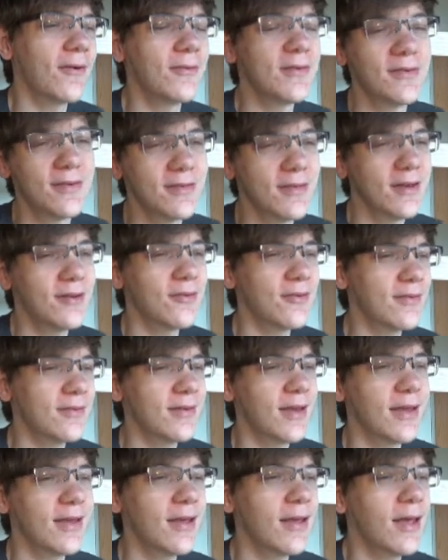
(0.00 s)
which is
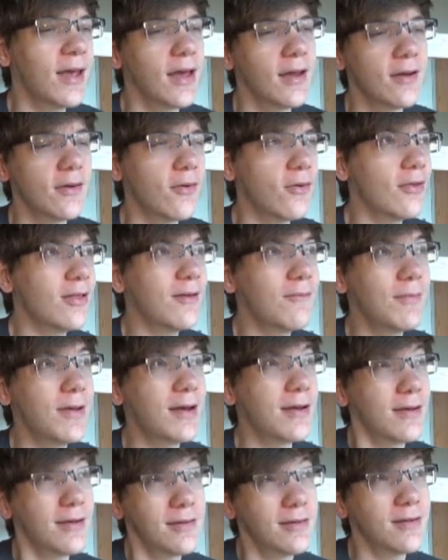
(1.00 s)
interesting. It had only
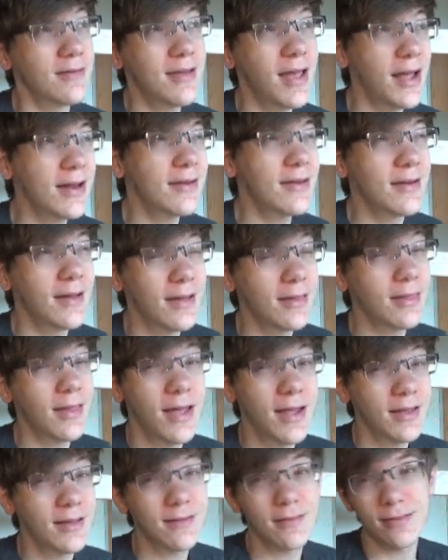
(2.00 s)
been detected in
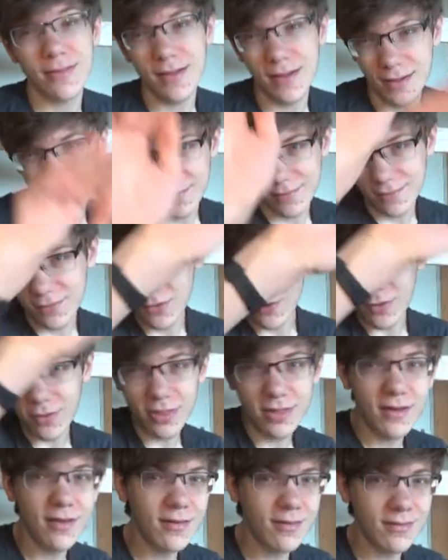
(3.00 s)
like the
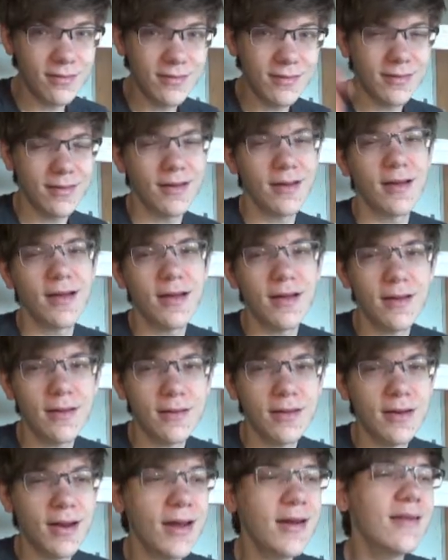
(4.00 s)
Northeast
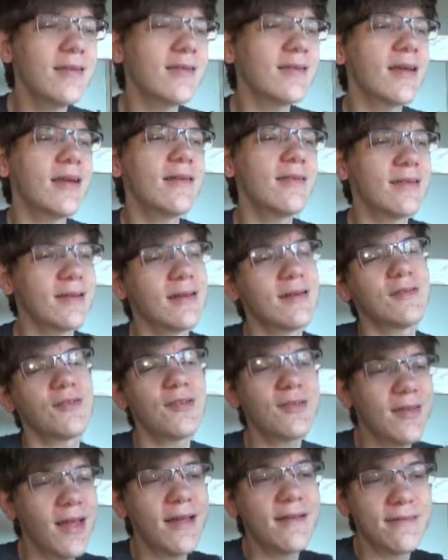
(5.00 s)
United States, and it
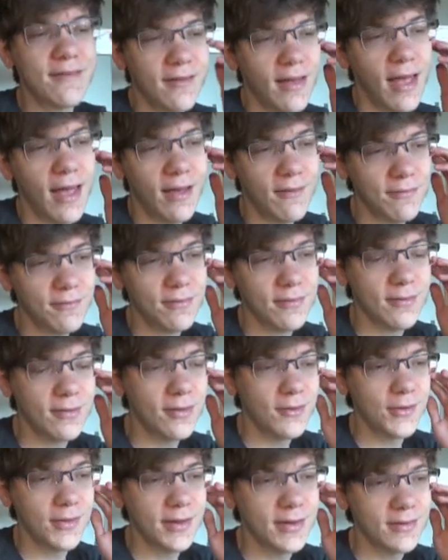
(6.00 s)
just
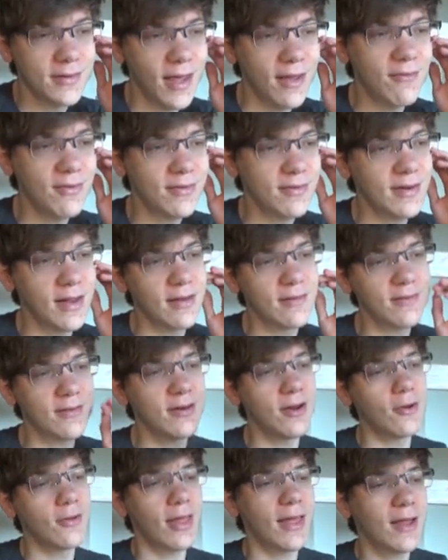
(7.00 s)
absolutely devastates,
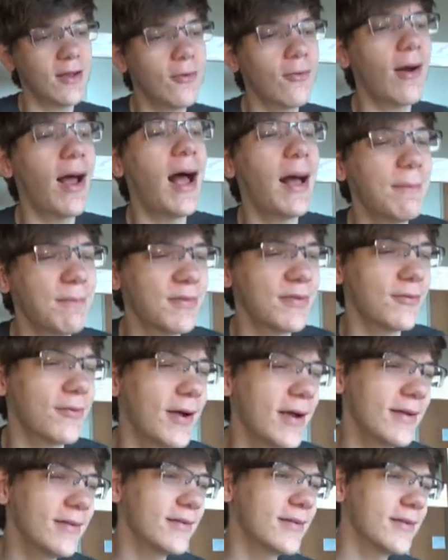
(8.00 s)
you know, like crops,
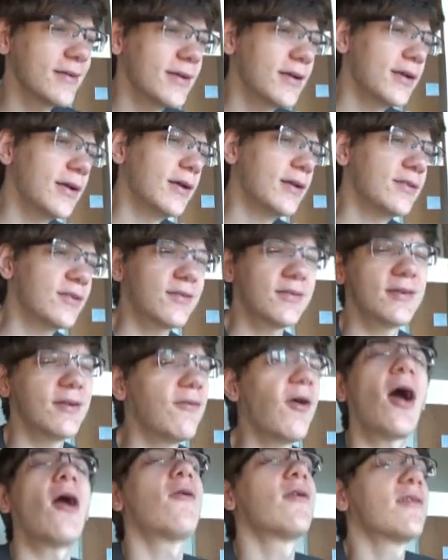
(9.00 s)
right? Just
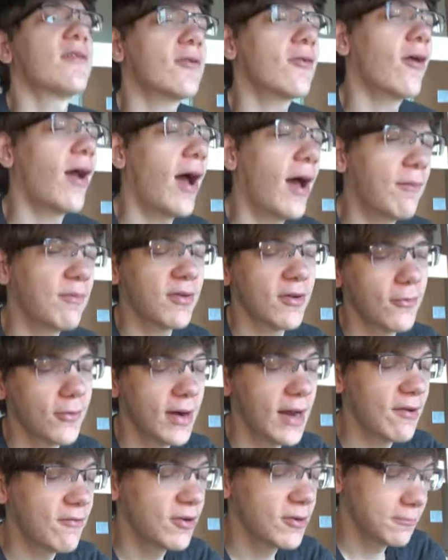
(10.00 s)
devours crops or
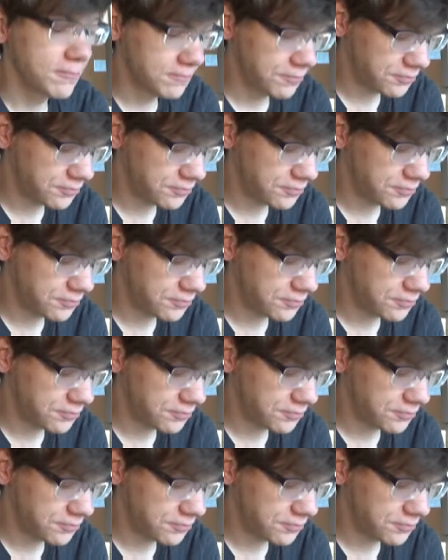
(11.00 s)
whatever.